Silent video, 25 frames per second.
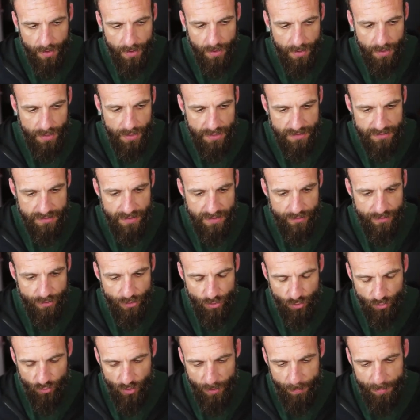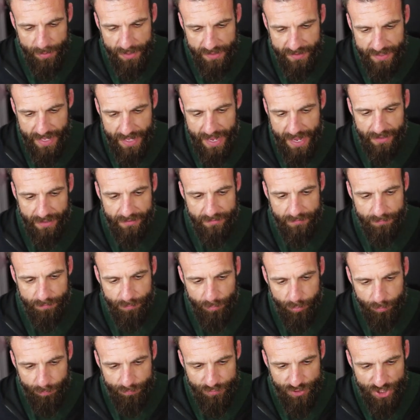is that they're gripping that
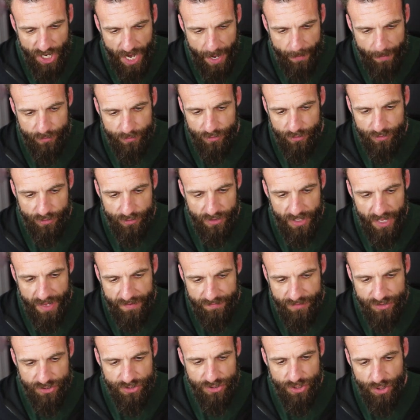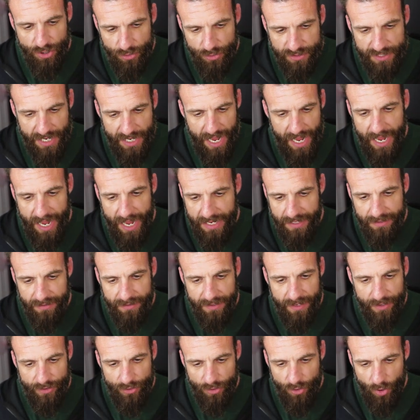chapter of their life so tight
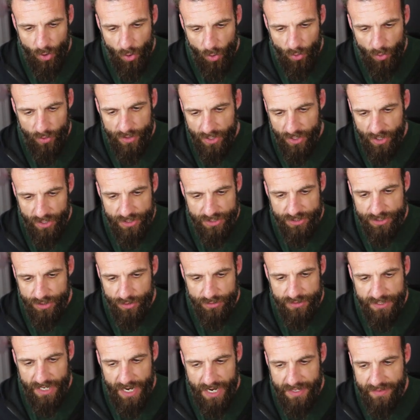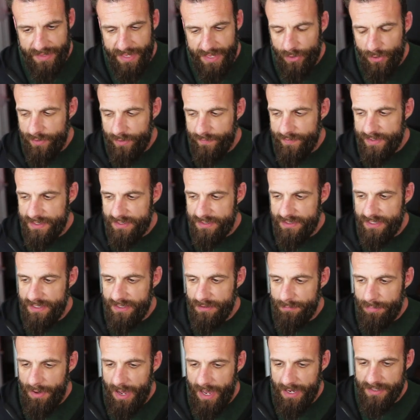and they're holding on so tight. They don't even see
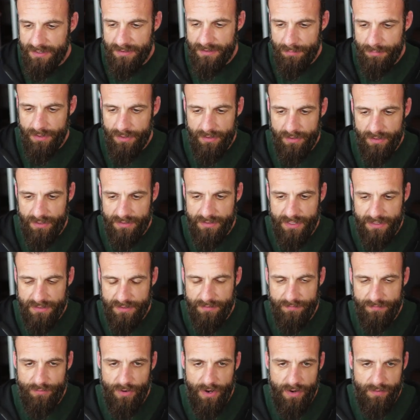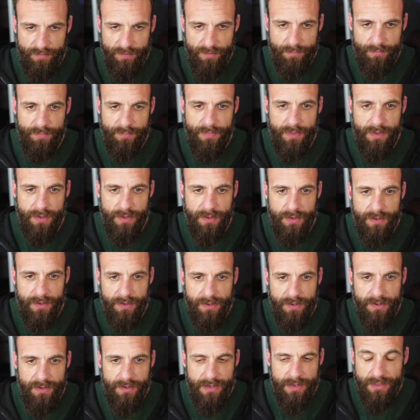the possibilities that's in front of them.
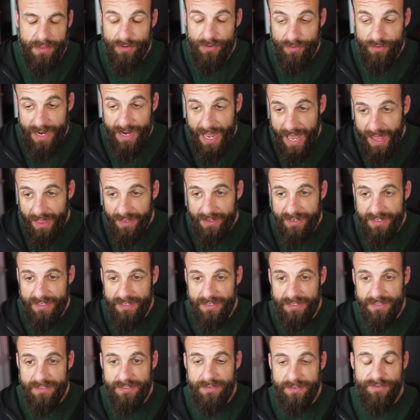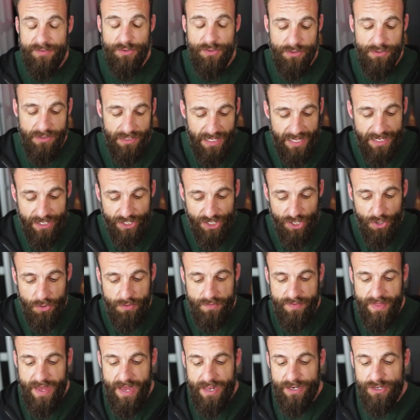And the reality is, if you can let go
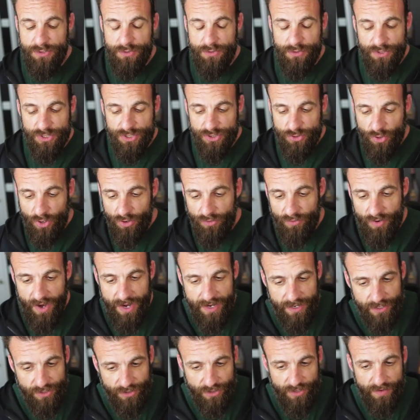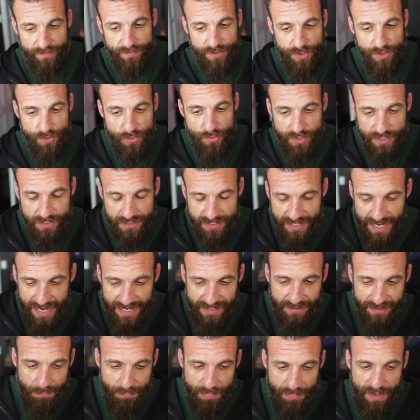of that and you can start writing, if you can
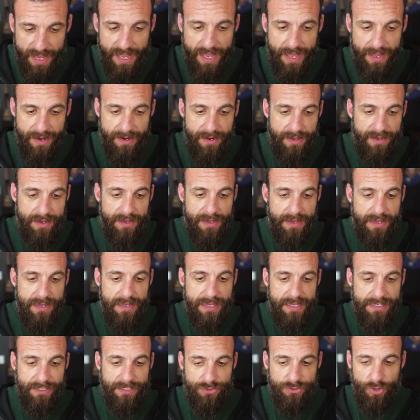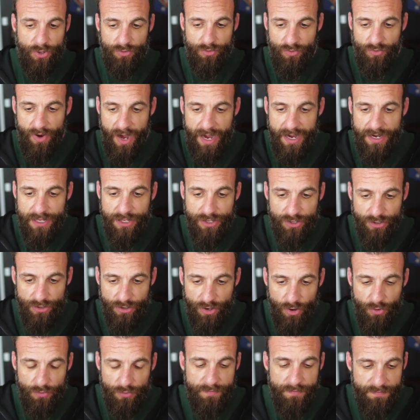take the pen and start writing
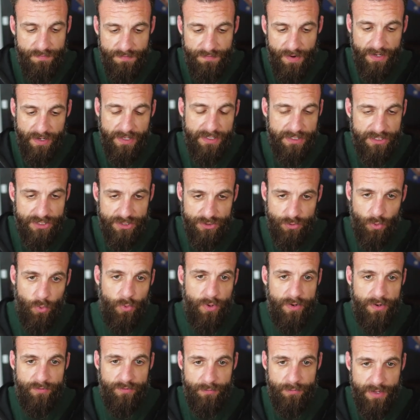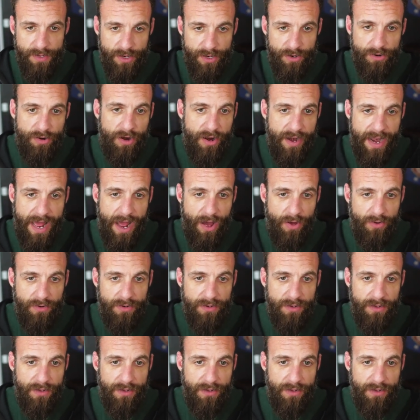your own fucking story from here on out,